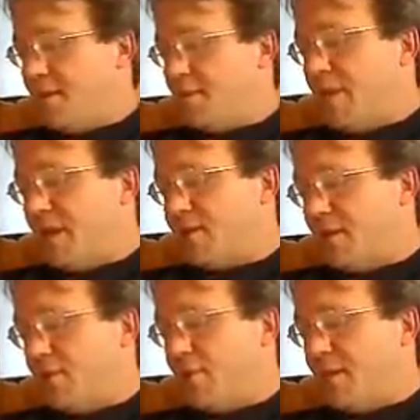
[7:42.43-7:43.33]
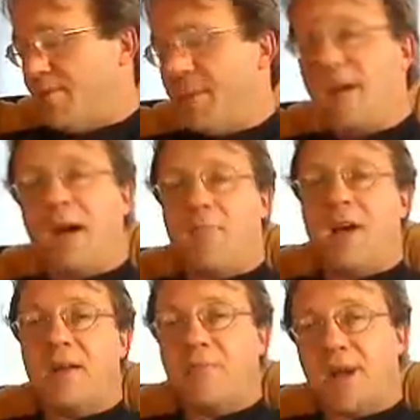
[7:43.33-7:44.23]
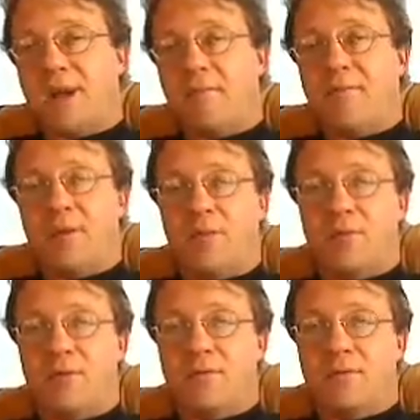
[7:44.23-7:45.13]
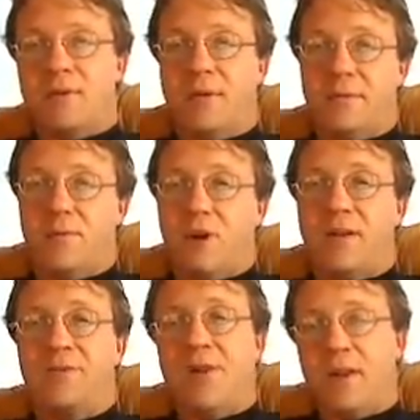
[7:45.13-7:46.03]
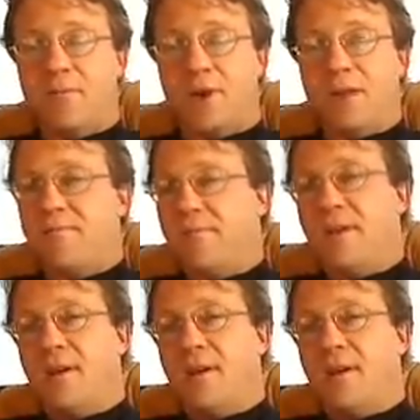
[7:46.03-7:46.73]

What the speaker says: In Spanish, literally, al pan, pan. In other words, if it's bread, call it bread.